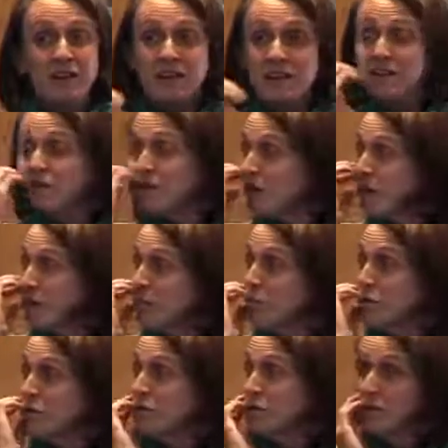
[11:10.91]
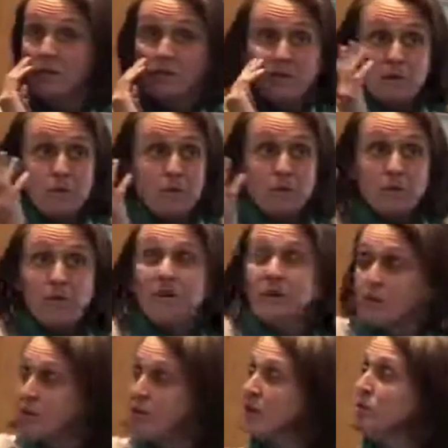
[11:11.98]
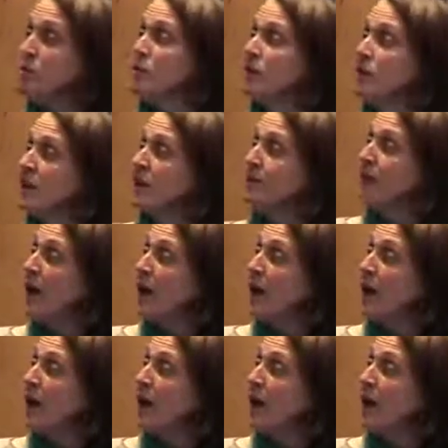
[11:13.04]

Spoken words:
That's a very important, simple but important thing.